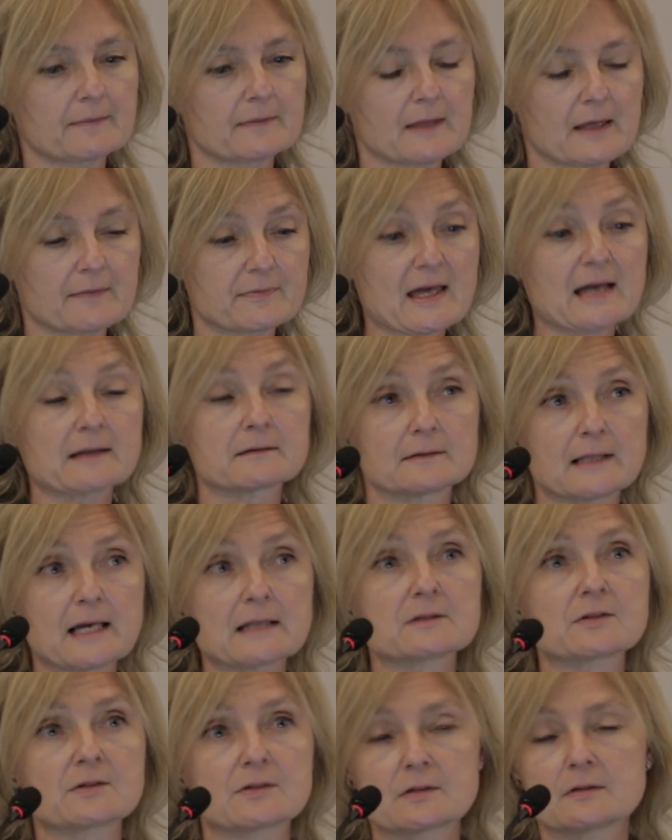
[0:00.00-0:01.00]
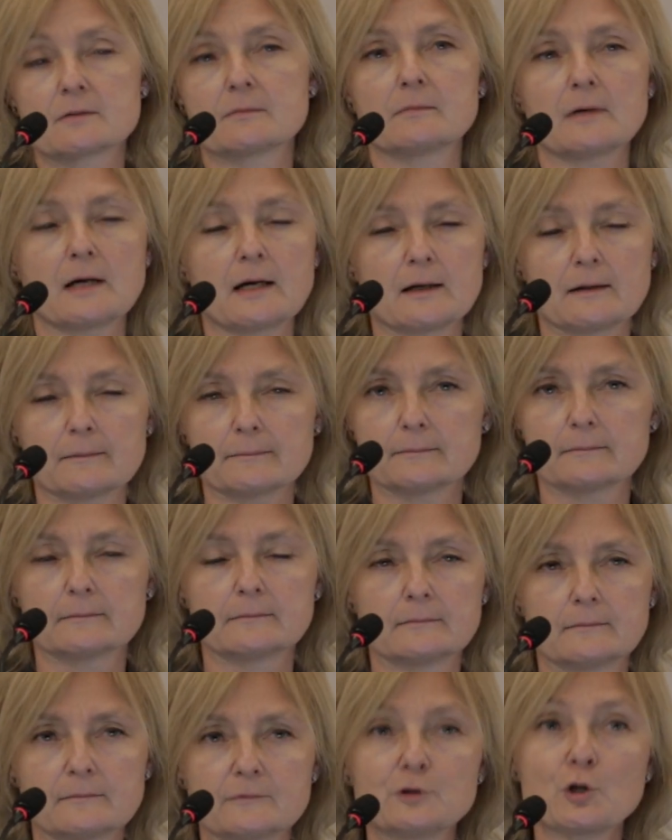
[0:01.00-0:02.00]
and that's
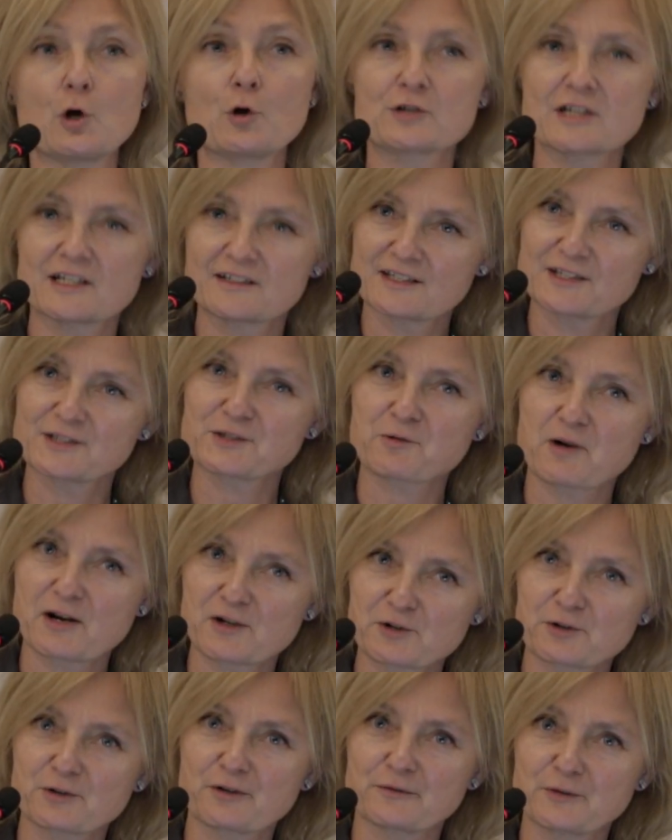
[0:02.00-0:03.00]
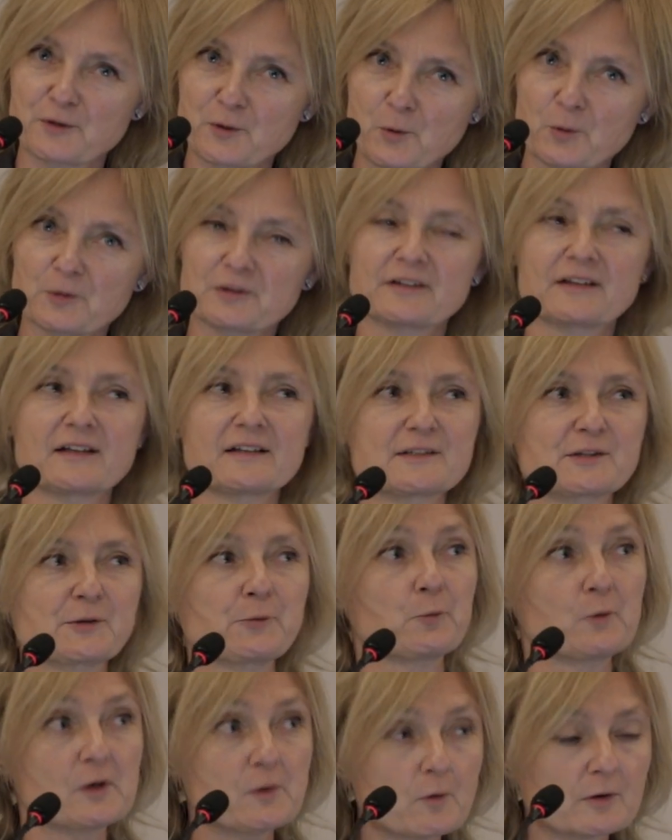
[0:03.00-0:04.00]
not at the discretion of the author.
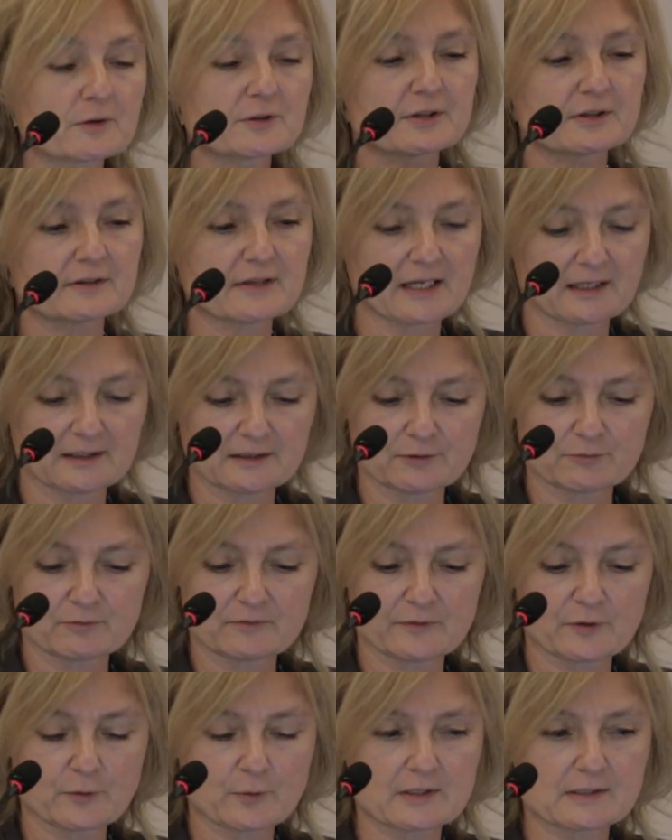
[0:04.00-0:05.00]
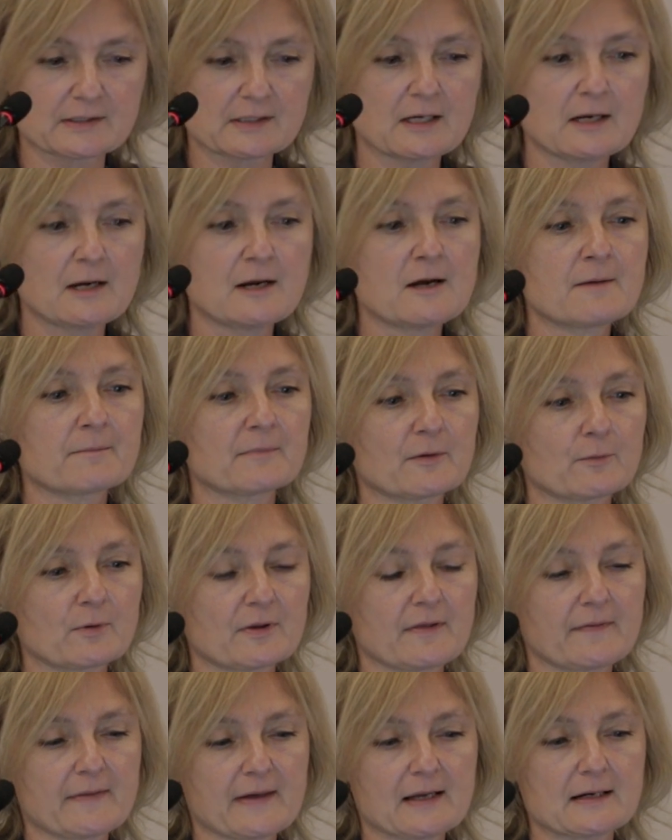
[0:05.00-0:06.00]
So we want to thank the reviewers, but
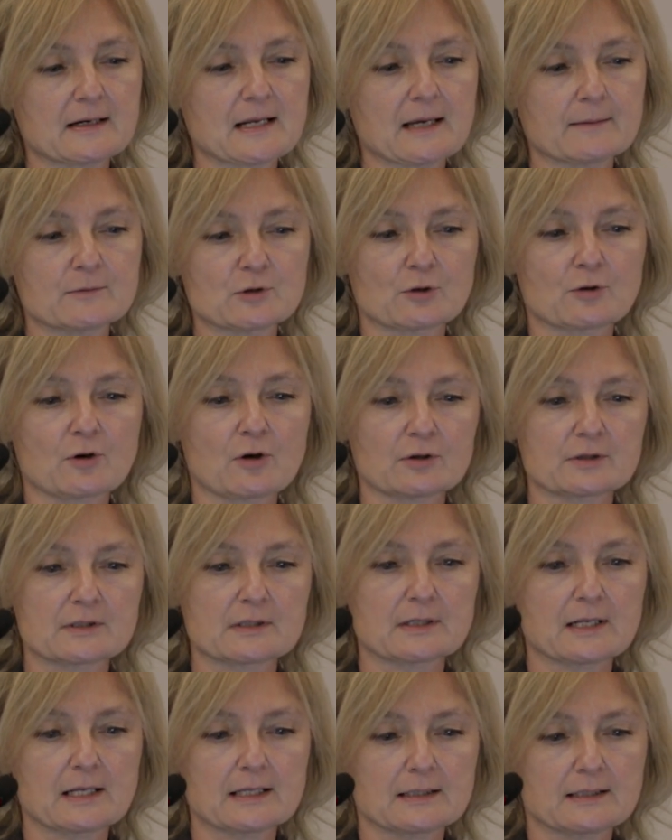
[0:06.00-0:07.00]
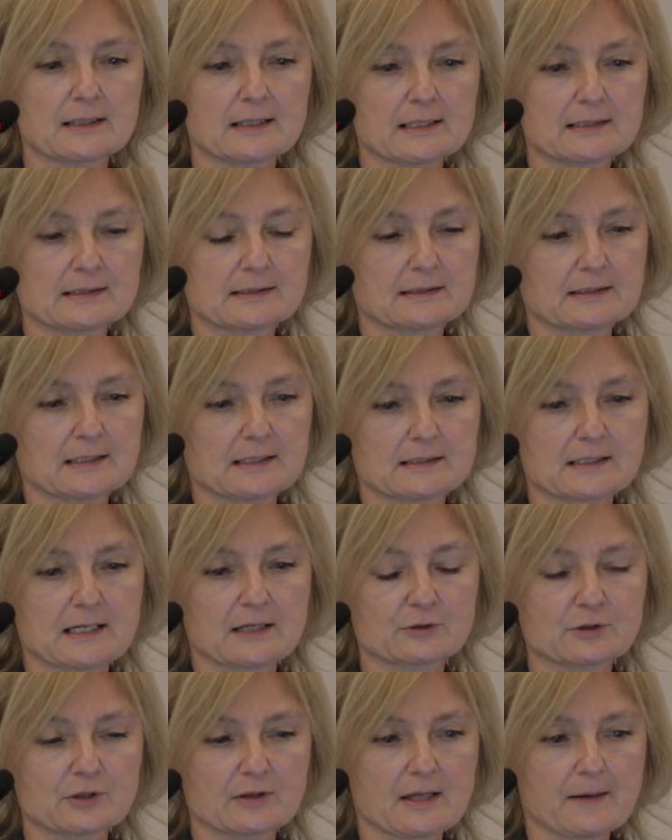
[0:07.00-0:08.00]
whether they're named or not is
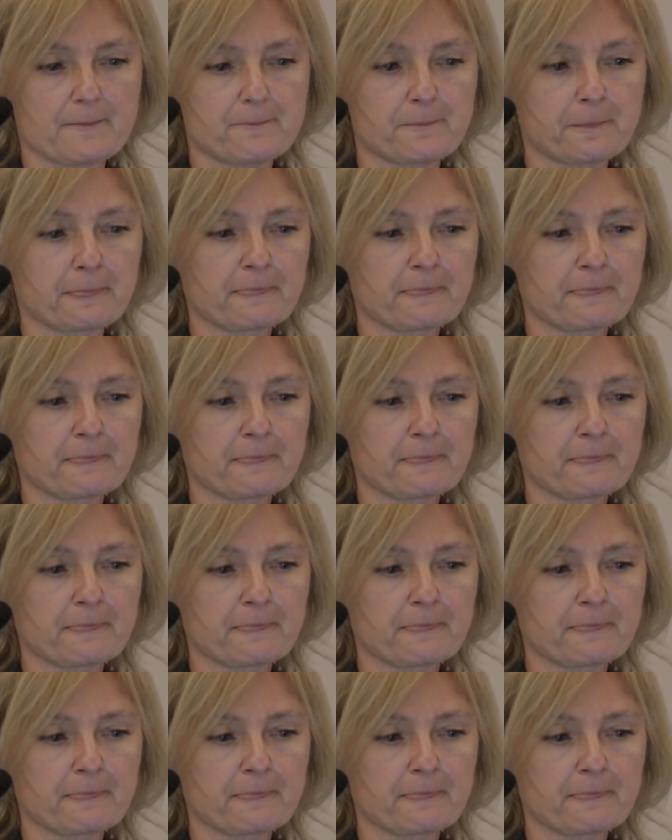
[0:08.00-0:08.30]
down to them.